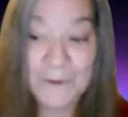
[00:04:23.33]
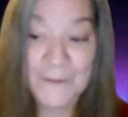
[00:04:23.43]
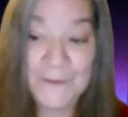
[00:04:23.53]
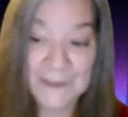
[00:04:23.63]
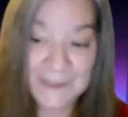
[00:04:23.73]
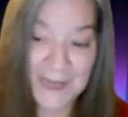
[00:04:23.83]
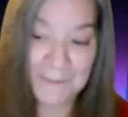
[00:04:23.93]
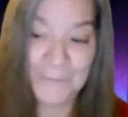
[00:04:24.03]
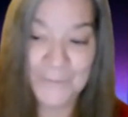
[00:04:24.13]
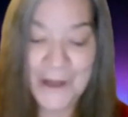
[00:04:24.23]
with the
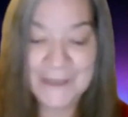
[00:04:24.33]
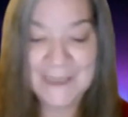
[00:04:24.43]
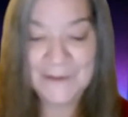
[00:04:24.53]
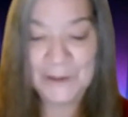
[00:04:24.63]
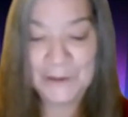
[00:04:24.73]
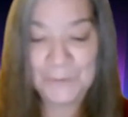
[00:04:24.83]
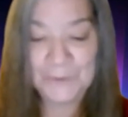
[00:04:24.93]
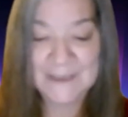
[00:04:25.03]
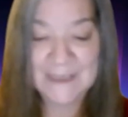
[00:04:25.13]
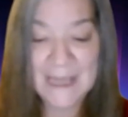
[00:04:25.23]
type of content that you
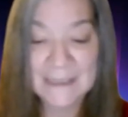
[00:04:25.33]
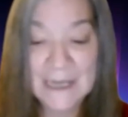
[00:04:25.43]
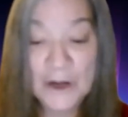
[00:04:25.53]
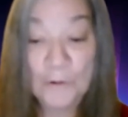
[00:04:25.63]
present,